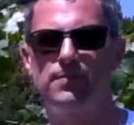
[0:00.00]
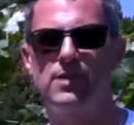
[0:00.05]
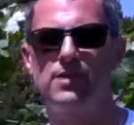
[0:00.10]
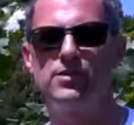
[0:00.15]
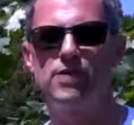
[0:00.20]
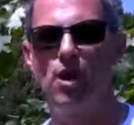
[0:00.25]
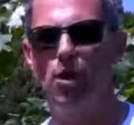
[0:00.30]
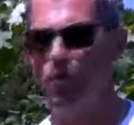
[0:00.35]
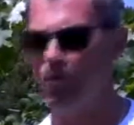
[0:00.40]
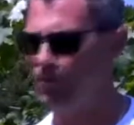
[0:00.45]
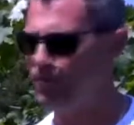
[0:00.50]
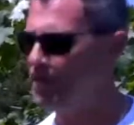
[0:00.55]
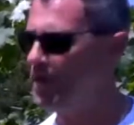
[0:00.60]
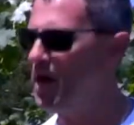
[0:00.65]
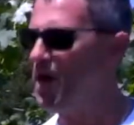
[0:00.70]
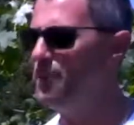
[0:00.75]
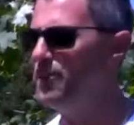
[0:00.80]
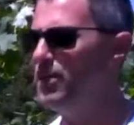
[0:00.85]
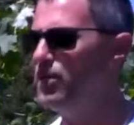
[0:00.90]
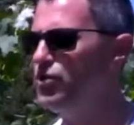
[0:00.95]
So
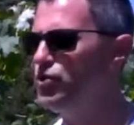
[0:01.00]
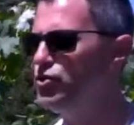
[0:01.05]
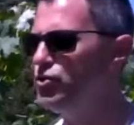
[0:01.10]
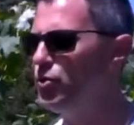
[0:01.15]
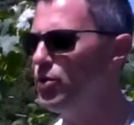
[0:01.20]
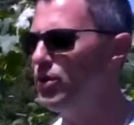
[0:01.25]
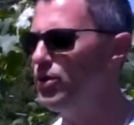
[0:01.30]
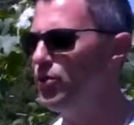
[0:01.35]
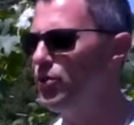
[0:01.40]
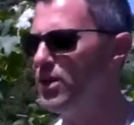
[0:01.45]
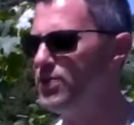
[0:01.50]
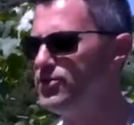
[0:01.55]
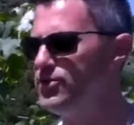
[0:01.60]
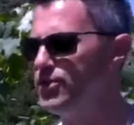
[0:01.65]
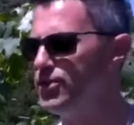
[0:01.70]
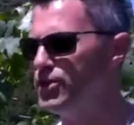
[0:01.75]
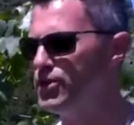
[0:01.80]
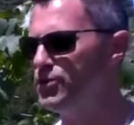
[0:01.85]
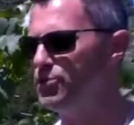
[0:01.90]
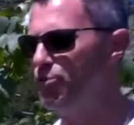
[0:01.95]
I'm going to enjoy the rest
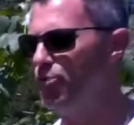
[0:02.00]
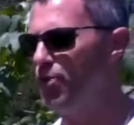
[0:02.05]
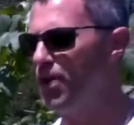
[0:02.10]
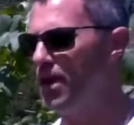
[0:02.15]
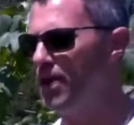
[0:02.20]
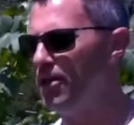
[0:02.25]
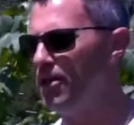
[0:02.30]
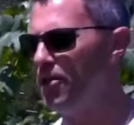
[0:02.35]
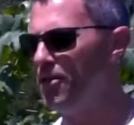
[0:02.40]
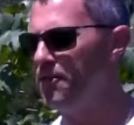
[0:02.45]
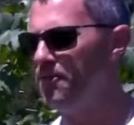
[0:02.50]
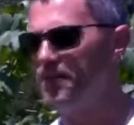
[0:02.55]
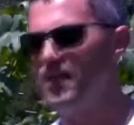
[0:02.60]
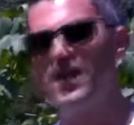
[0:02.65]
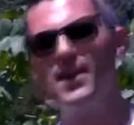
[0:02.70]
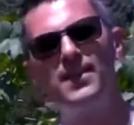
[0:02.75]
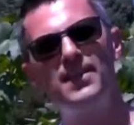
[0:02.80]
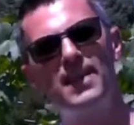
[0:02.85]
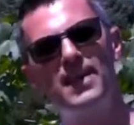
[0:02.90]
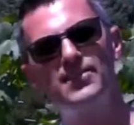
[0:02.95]
of this Brunello.
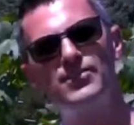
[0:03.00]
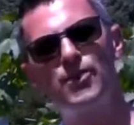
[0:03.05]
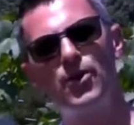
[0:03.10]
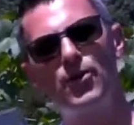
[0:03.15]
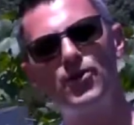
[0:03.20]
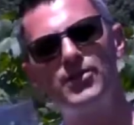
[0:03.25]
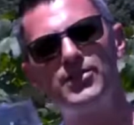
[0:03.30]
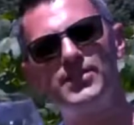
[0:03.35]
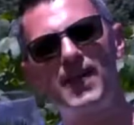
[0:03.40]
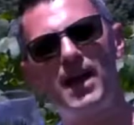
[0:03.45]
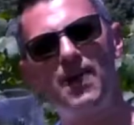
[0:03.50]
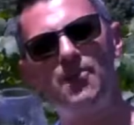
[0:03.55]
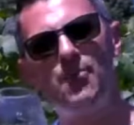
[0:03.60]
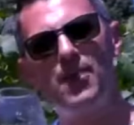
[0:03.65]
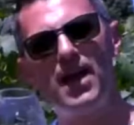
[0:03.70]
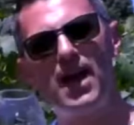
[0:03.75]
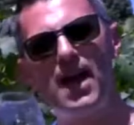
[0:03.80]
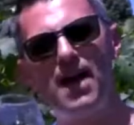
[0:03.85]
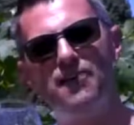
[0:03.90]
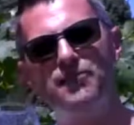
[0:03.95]
That's all the time we
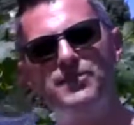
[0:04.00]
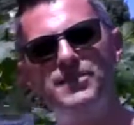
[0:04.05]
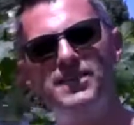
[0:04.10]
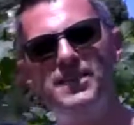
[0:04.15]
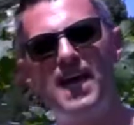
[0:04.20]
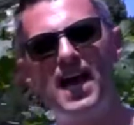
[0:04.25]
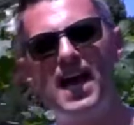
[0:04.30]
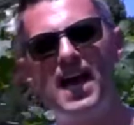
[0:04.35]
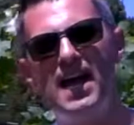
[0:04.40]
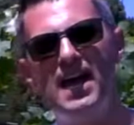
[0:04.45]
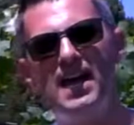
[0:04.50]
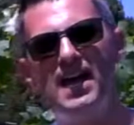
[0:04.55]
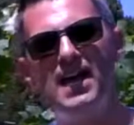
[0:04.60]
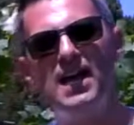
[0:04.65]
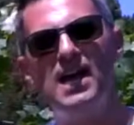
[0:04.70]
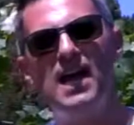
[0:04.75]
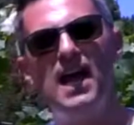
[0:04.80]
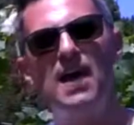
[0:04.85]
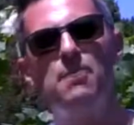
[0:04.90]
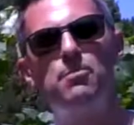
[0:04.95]
have today.
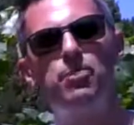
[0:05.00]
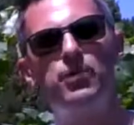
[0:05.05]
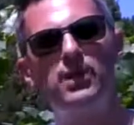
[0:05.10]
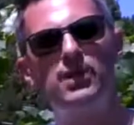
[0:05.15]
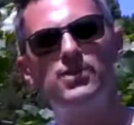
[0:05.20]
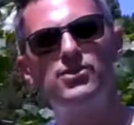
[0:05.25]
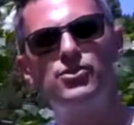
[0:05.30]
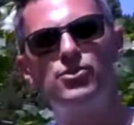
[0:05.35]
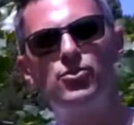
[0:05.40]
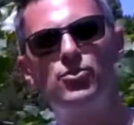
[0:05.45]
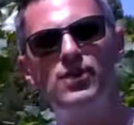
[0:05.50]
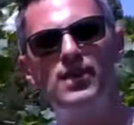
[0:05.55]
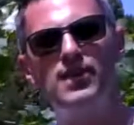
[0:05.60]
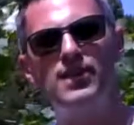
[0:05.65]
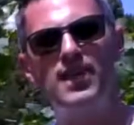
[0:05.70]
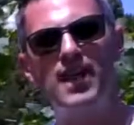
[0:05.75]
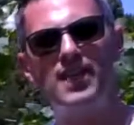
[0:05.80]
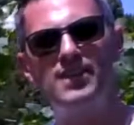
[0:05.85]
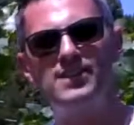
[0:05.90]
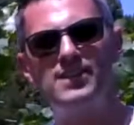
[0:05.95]
And please tune in
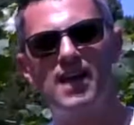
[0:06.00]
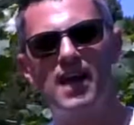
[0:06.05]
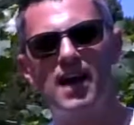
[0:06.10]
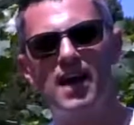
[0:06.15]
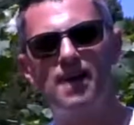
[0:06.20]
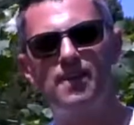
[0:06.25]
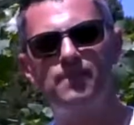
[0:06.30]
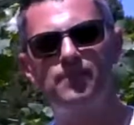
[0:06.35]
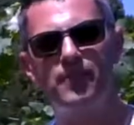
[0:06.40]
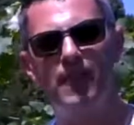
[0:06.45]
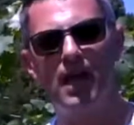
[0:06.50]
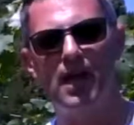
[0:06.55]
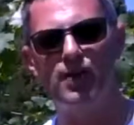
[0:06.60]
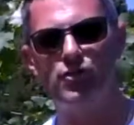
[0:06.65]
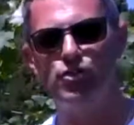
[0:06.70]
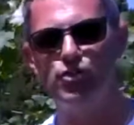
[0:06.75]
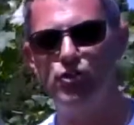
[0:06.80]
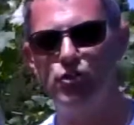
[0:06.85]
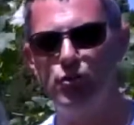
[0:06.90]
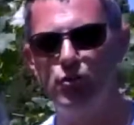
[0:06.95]
next time, and
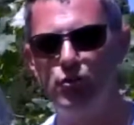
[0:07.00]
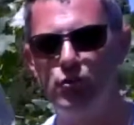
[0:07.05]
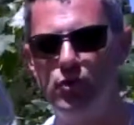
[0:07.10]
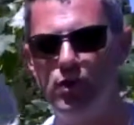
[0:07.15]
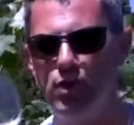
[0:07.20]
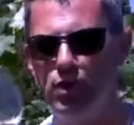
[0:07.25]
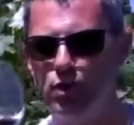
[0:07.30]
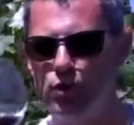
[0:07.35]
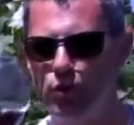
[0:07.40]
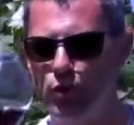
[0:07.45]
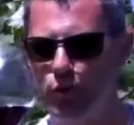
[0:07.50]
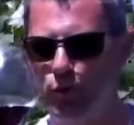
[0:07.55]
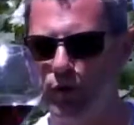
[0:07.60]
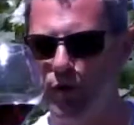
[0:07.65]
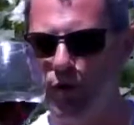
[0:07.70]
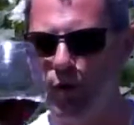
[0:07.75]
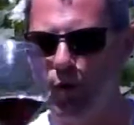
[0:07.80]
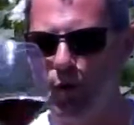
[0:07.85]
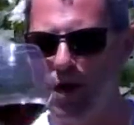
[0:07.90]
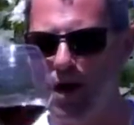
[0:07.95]
soon you'll
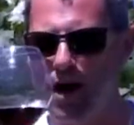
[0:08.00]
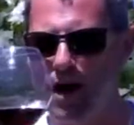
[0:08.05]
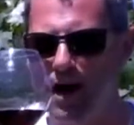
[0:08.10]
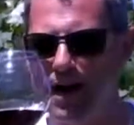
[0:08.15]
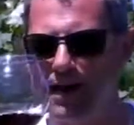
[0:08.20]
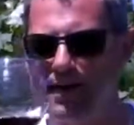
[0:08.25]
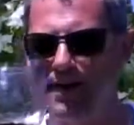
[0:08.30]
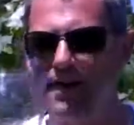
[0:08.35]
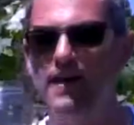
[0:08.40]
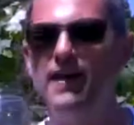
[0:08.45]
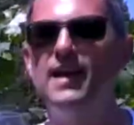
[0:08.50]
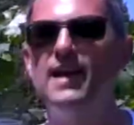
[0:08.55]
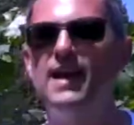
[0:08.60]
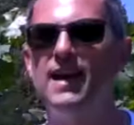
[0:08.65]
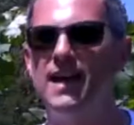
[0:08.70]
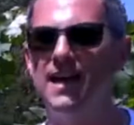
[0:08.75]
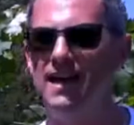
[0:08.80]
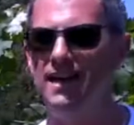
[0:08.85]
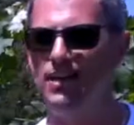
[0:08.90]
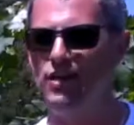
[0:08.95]
know wine
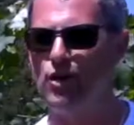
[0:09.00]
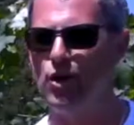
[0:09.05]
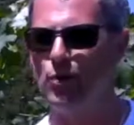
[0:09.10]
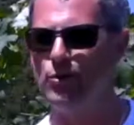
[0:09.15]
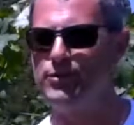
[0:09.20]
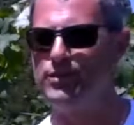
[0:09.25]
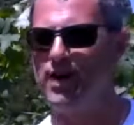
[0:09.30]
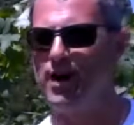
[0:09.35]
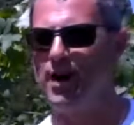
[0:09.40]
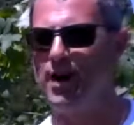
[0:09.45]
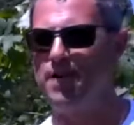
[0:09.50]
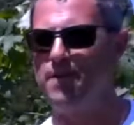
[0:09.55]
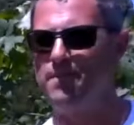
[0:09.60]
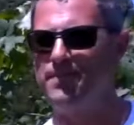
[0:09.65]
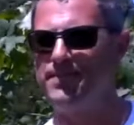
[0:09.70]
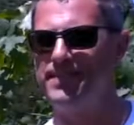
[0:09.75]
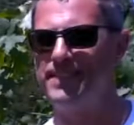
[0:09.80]
in no time.